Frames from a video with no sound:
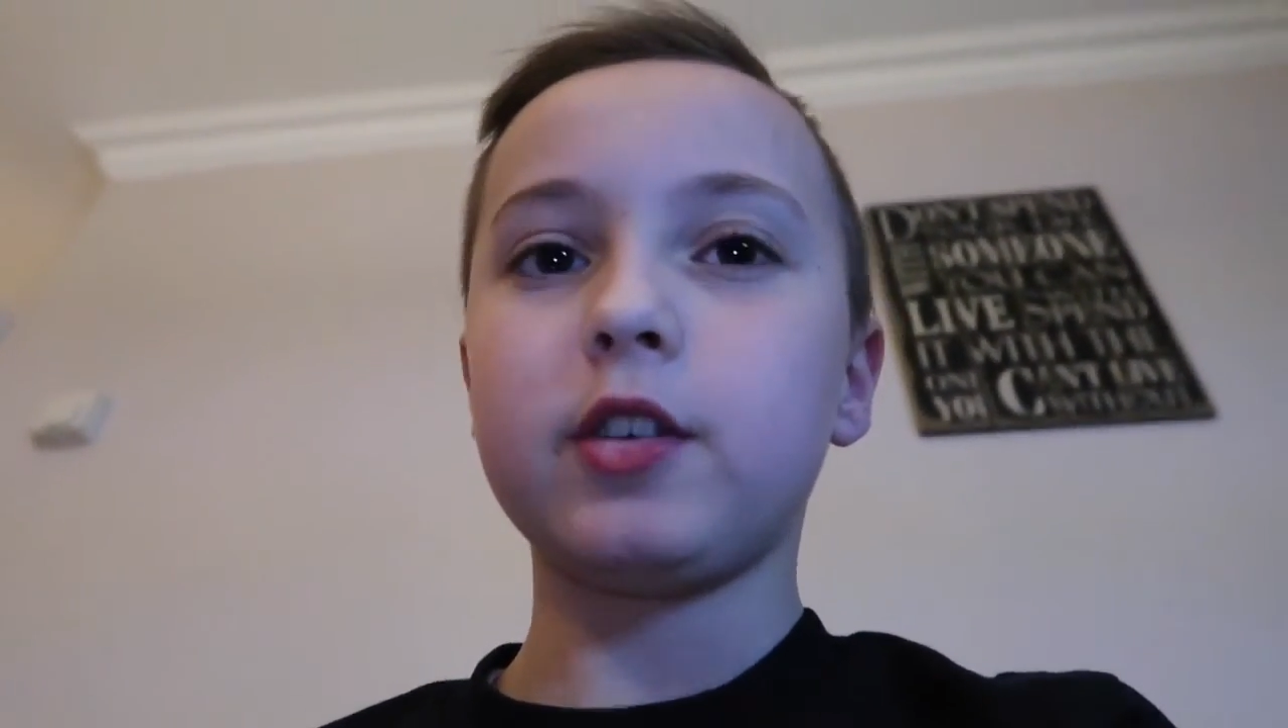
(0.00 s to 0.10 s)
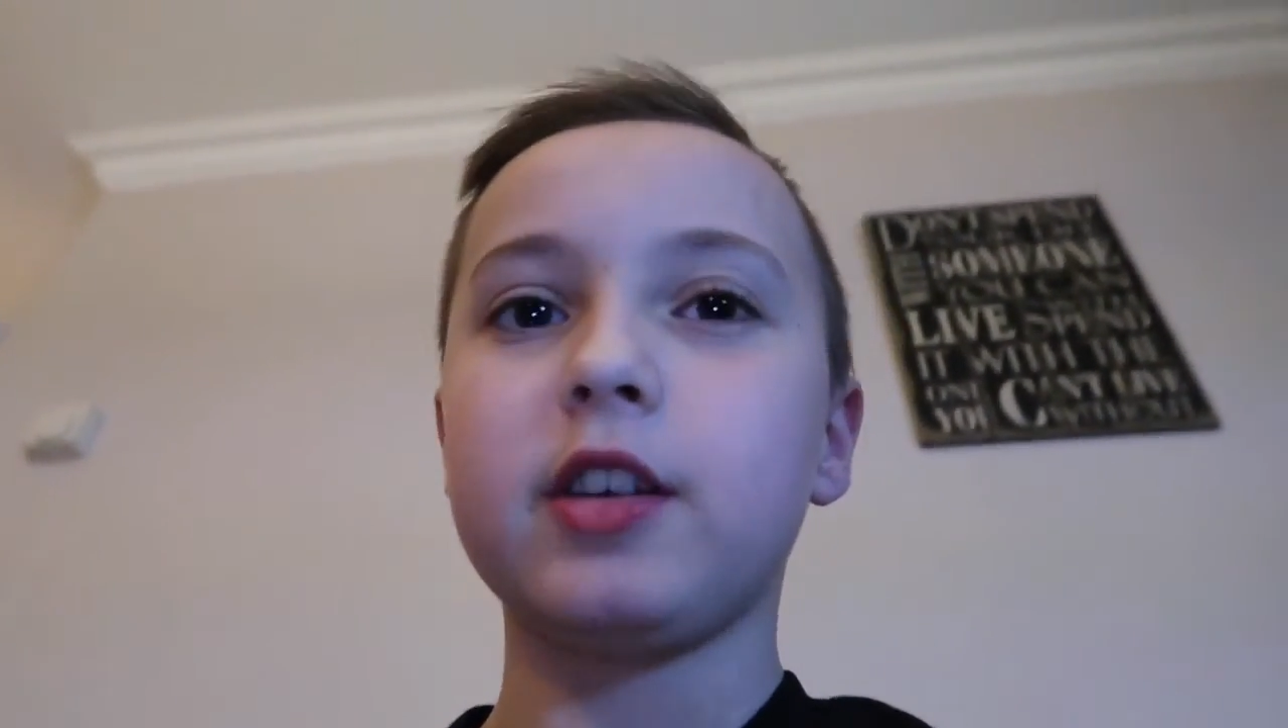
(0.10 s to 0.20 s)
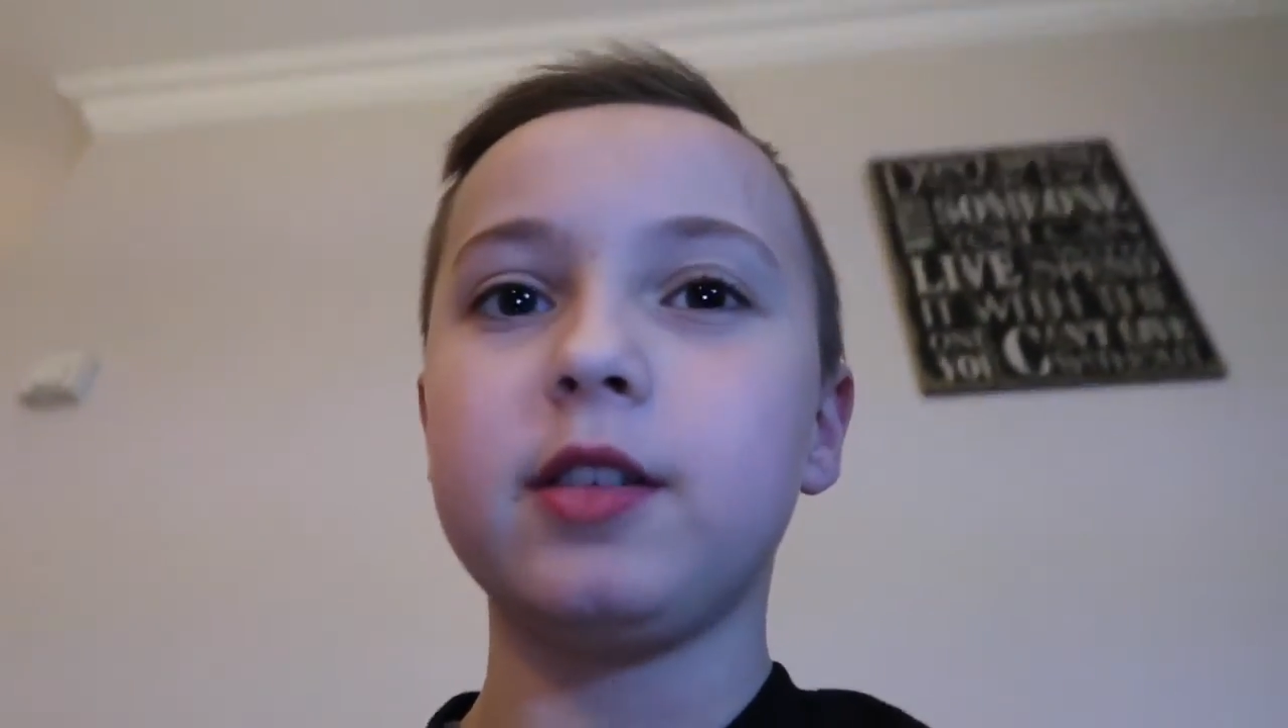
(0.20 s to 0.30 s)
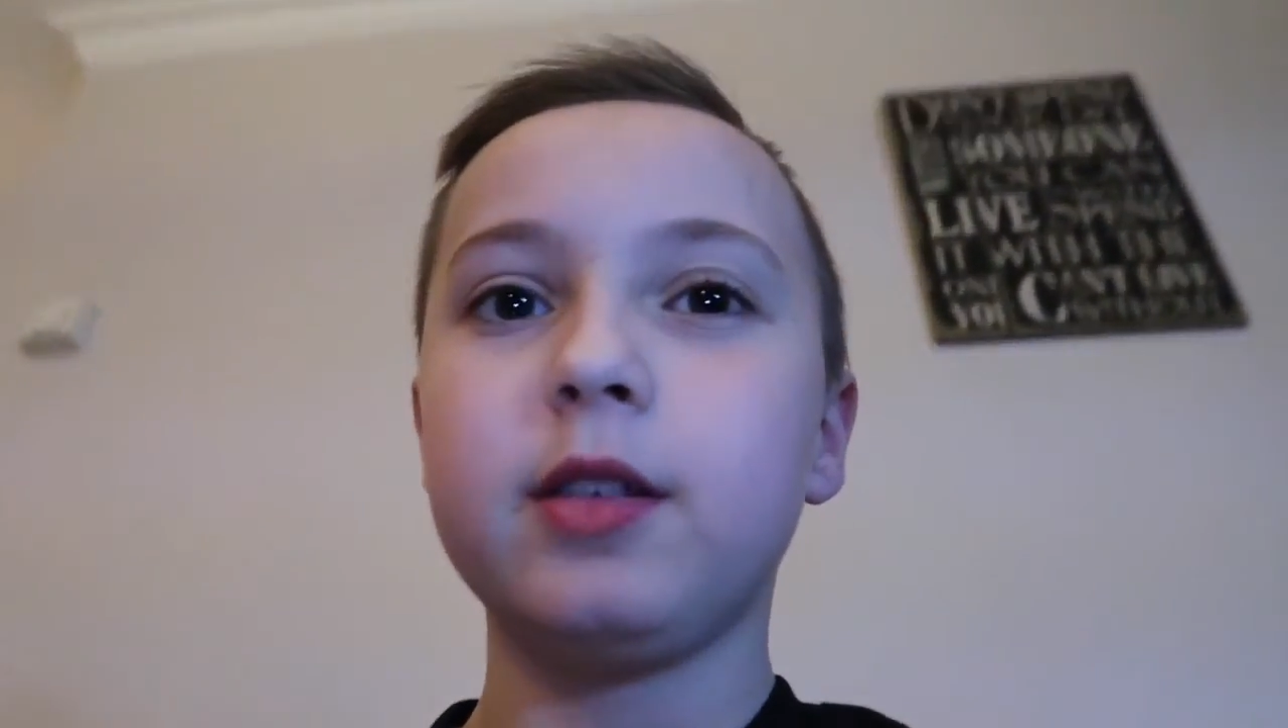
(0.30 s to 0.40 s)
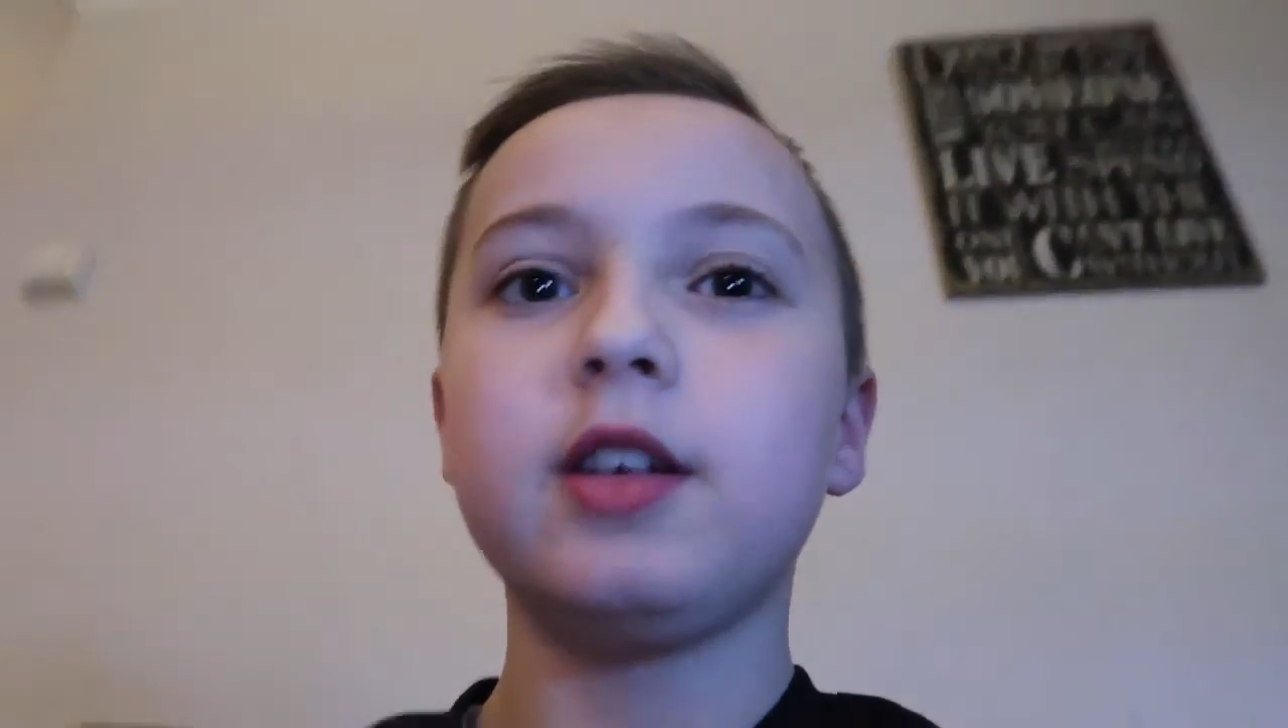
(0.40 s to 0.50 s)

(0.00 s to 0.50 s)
Okay.